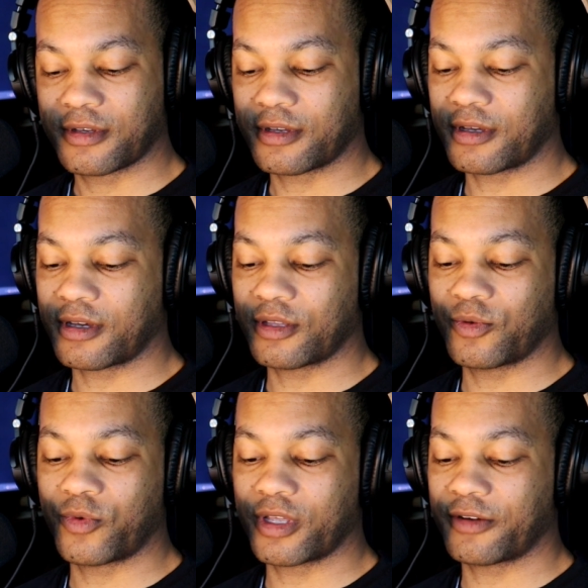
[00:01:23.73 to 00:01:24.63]
uh,
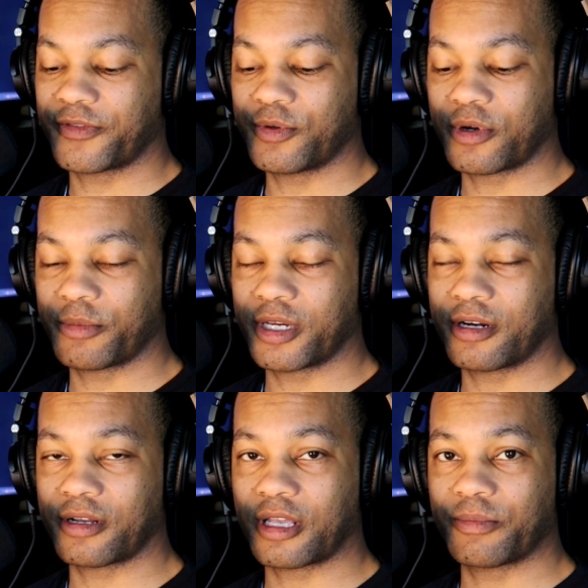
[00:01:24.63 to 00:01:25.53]
whether if you want to be an
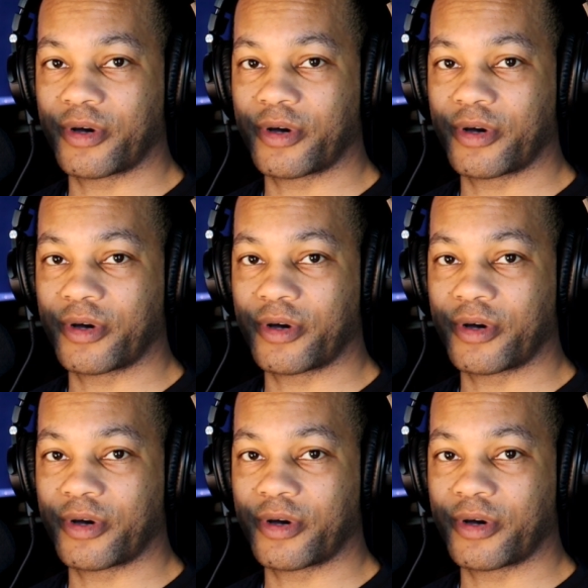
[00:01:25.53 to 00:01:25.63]
airline